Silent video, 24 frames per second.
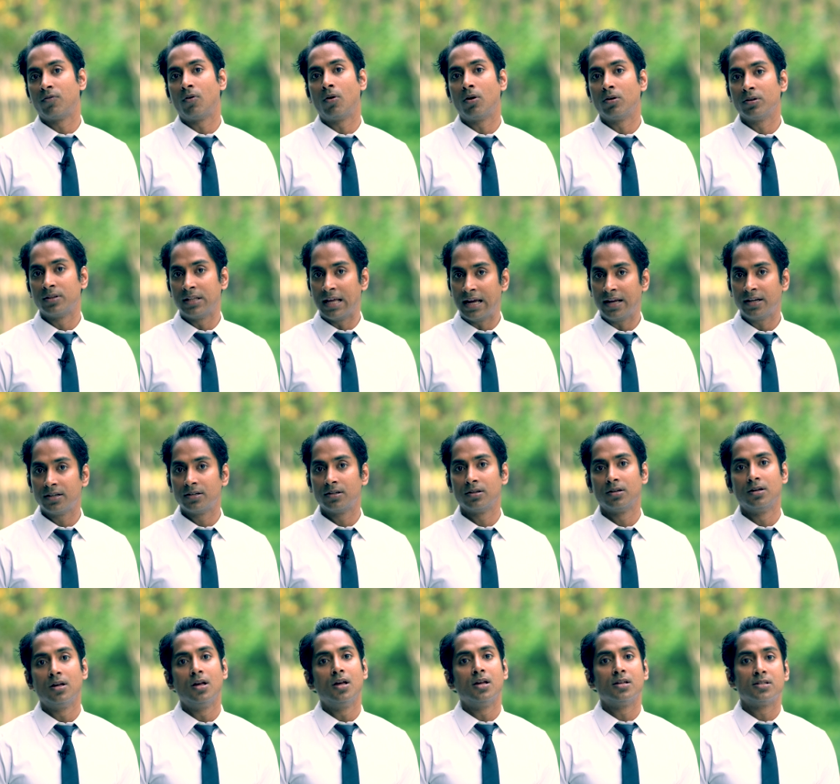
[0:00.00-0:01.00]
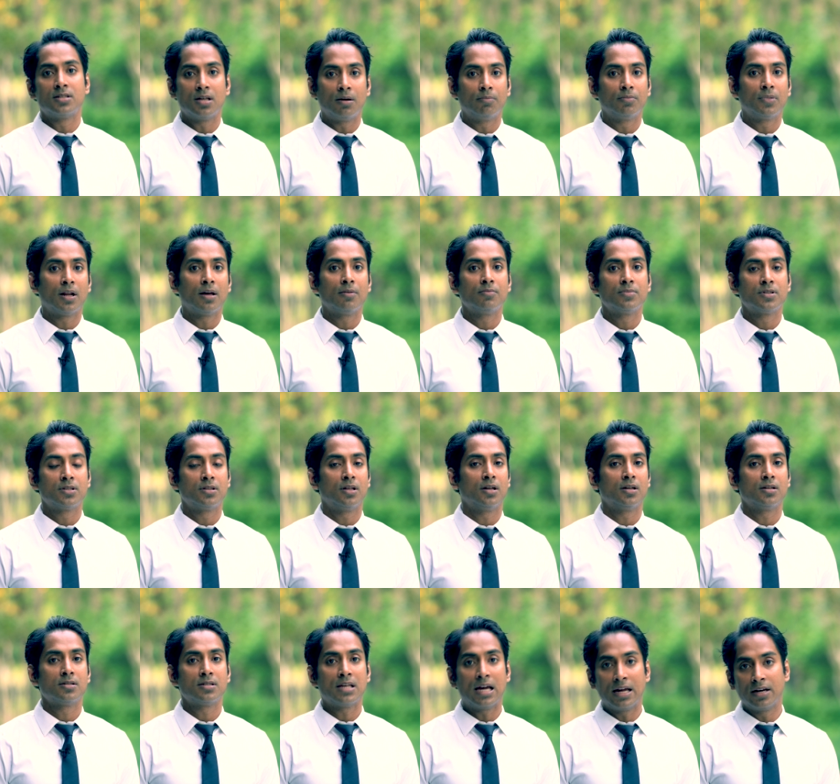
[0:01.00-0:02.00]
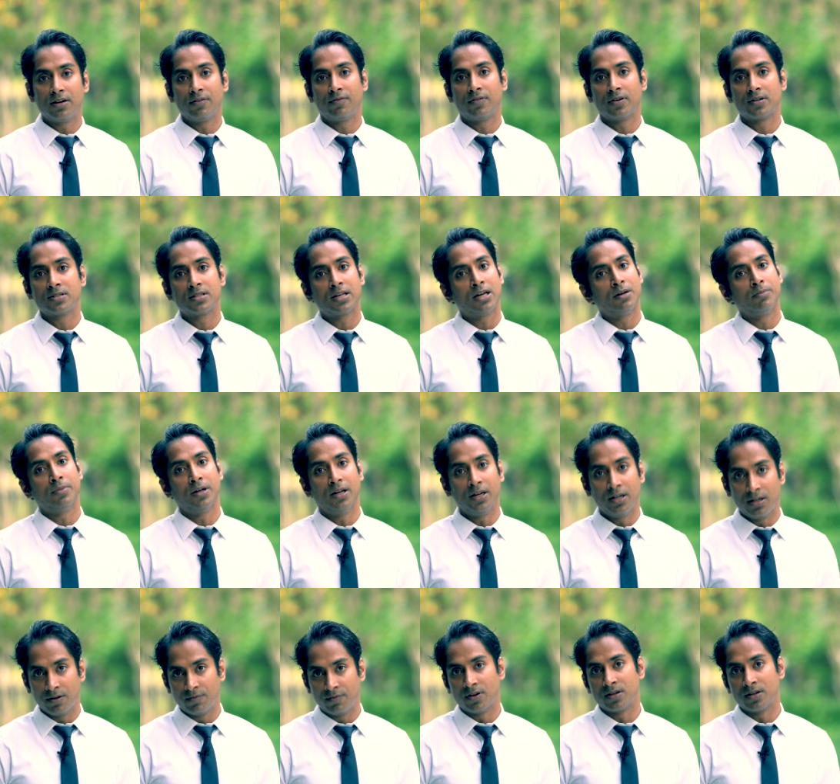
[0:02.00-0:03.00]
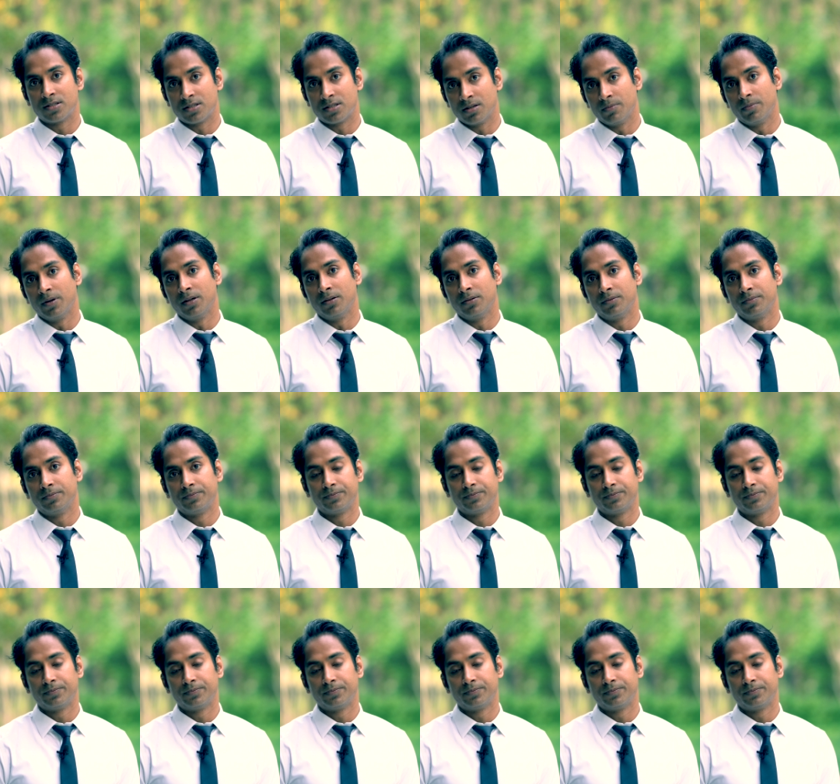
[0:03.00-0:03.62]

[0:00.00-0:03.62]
for that. Sometimes the side effects can be irreversible.